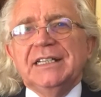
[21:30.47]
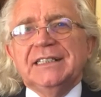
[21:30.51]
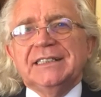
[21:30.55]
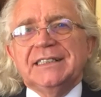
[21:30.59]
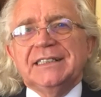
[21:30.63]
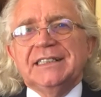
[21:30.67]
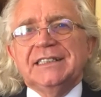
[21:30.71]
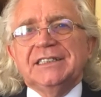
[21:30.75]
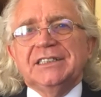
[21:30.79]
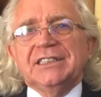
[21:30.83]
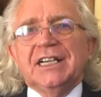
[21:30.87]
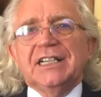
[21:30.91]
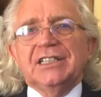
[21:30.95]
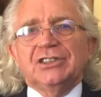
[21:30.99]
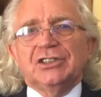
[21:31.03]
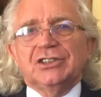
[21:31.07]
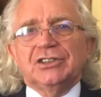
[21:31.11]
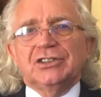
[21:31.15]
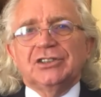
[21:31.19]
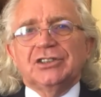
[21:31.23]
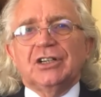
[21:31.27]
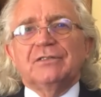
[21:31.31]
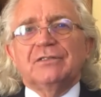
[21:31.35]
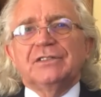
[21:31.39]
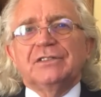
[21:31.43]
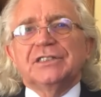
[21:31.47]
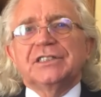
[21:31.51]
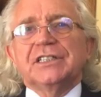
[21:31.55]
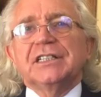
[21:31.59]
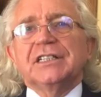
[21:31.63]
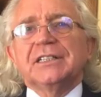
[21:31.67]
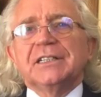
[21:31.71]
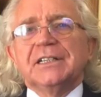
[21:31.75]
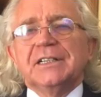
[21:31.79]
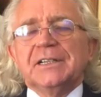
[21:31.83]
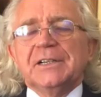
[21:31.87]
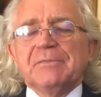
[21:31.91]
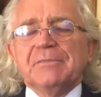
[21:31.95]
He's an intelligence
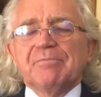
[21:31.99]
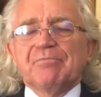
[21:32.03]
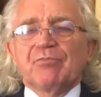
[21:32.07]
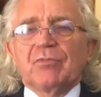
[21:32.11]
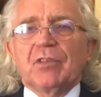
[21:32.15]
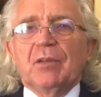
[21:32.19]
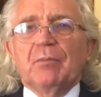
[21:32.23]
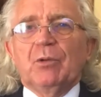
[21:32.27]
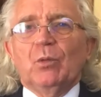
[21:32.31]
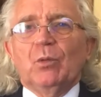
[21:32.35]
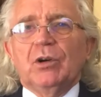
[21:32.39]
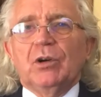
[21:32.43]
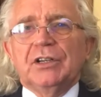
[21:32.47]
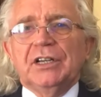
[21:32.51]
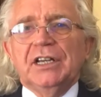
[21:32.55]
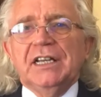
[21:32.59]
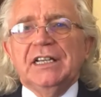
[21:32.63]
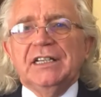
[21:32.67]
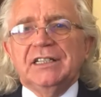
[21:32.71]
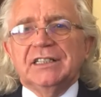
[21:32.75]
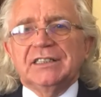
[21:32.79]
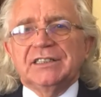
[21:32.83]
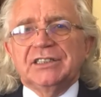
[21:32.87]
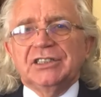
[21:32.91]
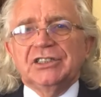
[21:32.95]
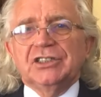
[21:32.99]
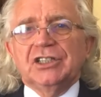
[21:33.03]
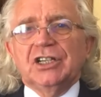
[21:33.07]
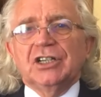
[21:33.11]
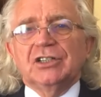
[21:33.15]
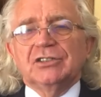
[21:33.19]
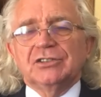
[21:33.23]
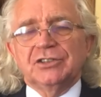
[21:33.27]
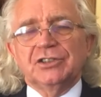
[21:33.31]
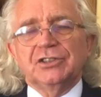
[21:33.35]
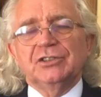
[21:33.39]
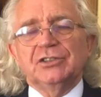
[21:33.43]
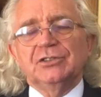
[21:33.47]
officer, but what he does is
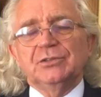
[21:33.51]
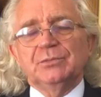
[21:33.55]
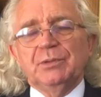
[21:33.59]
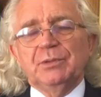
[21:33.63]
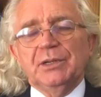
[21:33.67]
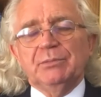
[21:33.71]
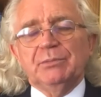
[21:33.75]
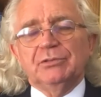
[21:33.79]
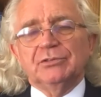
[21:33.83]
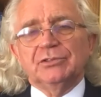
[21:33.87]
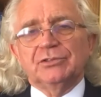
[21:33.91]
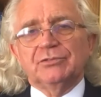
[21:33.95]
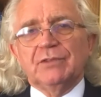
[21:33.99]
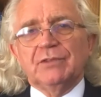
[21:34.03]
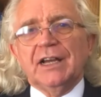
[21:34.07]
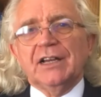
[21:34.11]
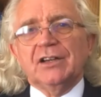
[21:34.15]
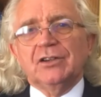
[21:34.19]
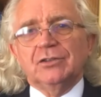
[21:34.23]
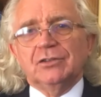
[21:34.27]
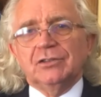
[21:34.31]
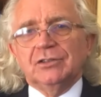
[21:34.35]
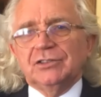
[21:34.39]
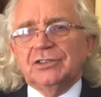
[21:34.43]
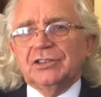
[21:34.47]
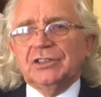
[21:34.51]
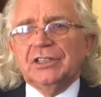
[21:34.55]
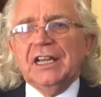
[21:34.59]
goes through people's records